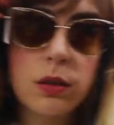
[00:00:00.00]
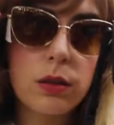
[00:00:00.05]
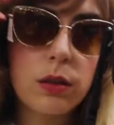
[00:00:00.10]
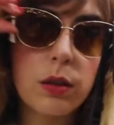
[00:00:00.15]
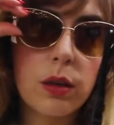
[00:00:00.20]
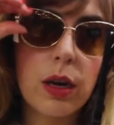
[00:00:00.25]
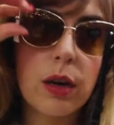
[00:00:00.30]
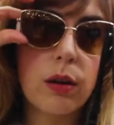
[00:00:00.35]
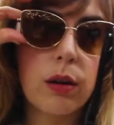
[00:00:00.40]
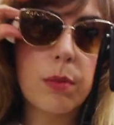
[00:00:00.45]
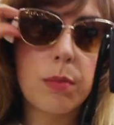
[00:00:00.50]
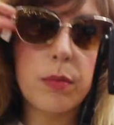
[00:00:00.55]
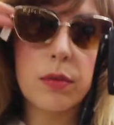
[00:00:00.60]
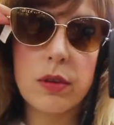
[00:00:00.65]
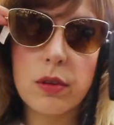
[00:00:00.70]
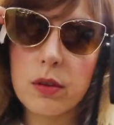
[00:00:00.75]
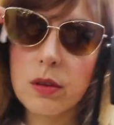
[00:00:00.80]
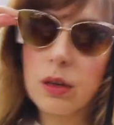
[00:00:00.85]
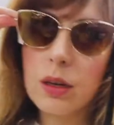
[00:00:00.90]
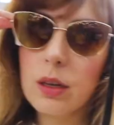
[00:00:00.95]
So now
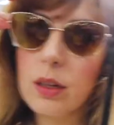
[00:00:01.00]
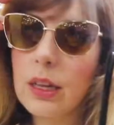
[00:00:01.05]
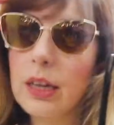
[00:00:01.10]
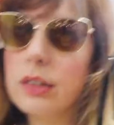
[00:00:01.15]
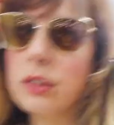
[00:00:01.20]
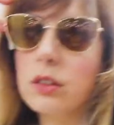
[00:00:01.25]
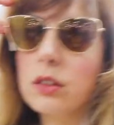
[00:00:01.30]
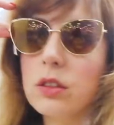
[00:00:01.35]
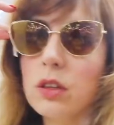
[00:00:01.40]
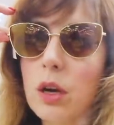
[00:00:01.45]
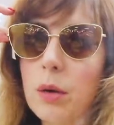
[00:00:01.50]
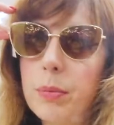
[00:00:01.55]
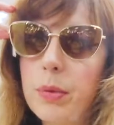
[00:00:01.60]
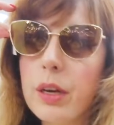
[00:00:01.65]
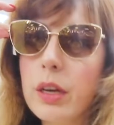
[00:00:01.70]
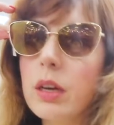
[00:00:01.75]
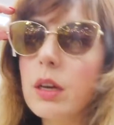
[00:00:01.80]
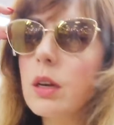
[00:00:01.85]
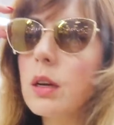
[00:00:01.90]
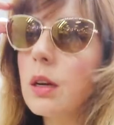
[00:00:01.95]
I'm sunglass
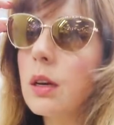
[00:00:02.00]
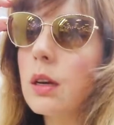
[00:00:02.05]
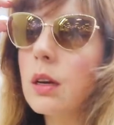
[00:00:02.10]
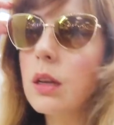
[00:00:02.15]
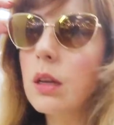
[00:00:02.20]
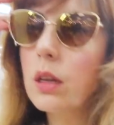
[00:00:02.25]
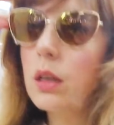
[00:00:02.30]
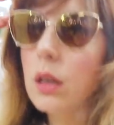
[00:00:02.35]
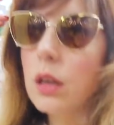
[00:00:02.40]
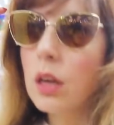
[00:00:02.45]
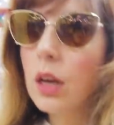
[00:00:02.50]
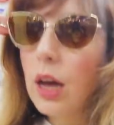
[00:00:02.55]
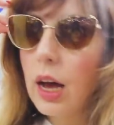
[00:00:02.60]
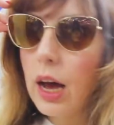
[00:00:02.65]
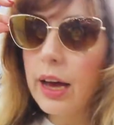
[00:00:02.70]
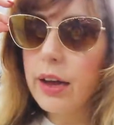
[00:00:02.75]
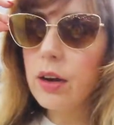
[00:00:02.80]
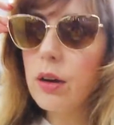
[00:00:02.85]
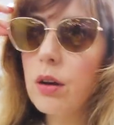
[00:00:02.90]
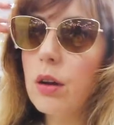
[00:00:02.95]
shopping.
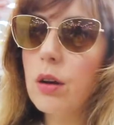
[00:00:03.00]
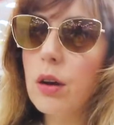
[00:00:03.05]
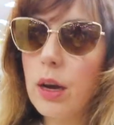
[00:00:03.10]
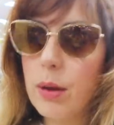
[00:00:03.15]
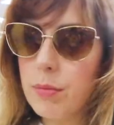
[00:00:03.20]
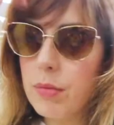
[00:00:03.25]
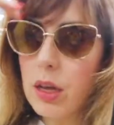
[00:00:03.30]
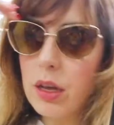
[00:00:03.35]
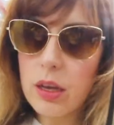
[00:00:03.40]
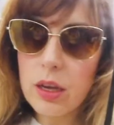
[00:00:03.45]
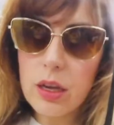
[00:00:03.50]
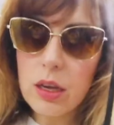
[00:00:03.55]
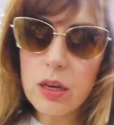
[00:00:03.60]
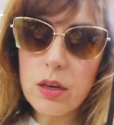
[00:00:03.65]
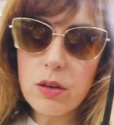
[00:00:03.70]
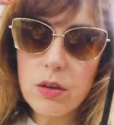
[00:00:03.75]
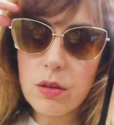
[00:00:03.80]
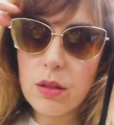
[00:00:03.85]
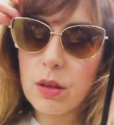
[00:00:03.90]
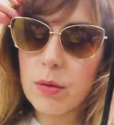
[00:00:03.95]
I don't know, I'm not
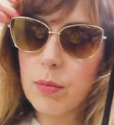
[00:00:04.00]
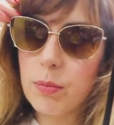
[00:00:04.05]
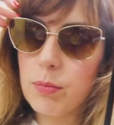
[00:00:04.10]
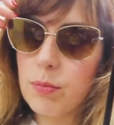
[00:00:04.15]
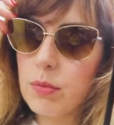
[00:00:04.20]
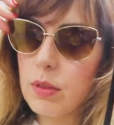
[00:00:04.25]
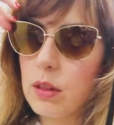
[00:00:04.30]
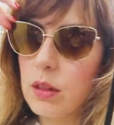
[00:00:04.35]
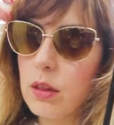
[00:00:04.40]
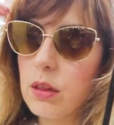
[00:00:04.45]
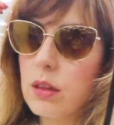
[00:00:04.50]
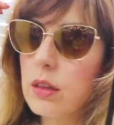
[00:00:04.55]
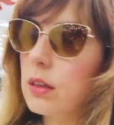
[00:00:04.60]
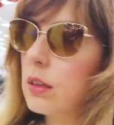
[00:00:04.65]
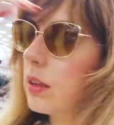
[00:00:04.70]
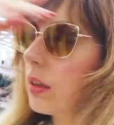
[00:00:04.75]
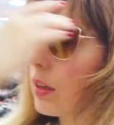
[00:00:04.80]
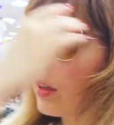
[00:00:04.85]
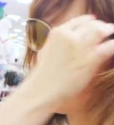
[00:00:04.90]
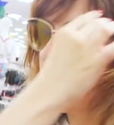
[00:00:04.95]
into the
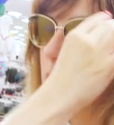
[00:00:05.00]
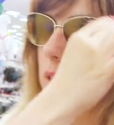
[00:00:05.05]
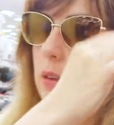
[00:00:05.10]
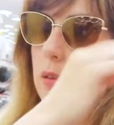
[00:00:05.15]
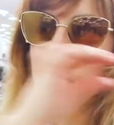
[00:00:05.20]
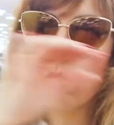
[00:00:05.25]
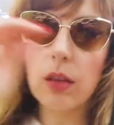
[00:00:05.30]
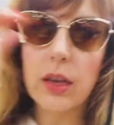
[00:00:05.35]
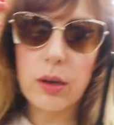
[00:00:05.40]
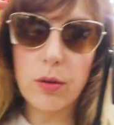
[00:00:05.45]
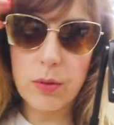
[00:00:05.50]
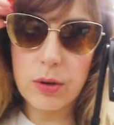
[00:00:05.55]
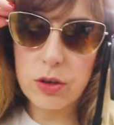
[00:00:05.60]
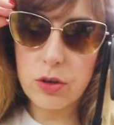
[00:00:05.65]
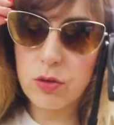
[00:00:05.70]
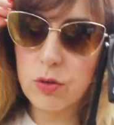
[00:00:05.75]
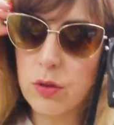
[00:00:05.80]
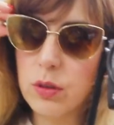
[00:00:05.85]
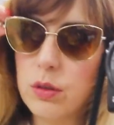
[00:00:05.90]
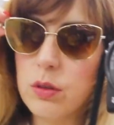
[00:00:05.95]
these like
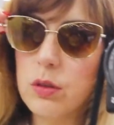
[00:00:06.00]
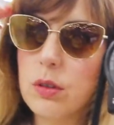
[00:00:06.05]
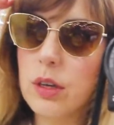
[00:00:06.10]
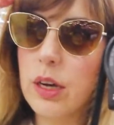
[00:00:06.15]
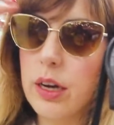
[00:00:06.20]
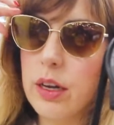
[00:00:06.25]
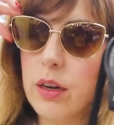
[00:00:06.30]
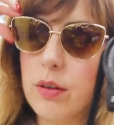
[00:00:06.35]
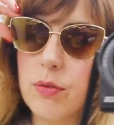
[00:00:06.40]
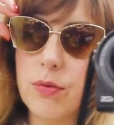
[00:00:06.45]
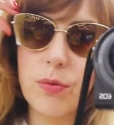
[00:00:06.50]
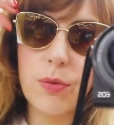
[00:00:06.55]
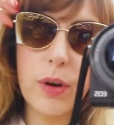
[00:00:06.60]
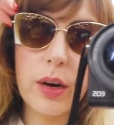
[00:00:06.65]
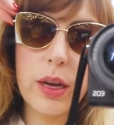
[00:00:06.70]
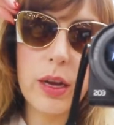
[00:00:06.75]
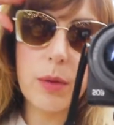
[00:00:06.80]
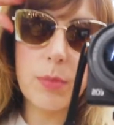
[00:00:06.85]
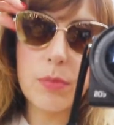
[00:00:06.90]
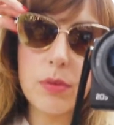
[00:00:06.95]
retro kind of
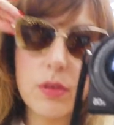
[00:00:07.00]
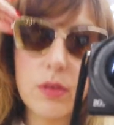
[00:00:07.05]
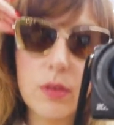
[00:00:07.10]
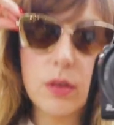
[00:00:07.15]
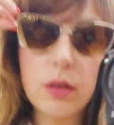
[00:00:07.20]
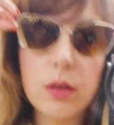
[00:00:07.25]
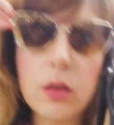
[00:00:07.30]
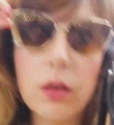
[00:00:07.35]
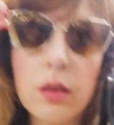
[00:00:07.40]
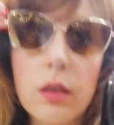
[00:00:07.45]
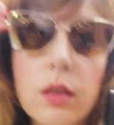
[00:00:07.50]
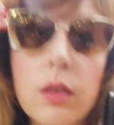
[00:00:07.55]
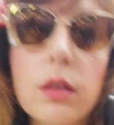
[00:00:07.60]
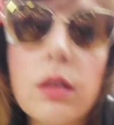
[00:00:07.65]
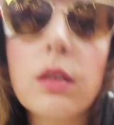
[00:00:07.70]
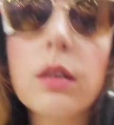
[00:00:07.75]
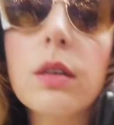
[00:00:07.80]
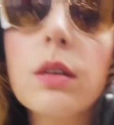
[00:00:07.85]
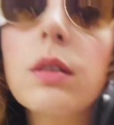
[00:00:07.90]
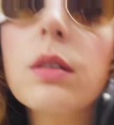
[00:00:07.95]
frames.
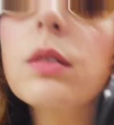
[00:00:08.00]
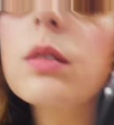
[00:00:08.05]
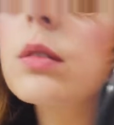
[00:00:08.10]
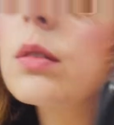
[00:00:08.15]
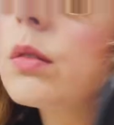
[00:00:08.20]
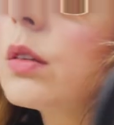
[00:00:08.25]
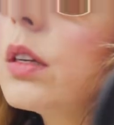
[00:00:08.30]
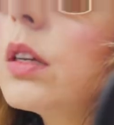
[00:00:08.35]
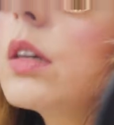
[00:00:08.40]
What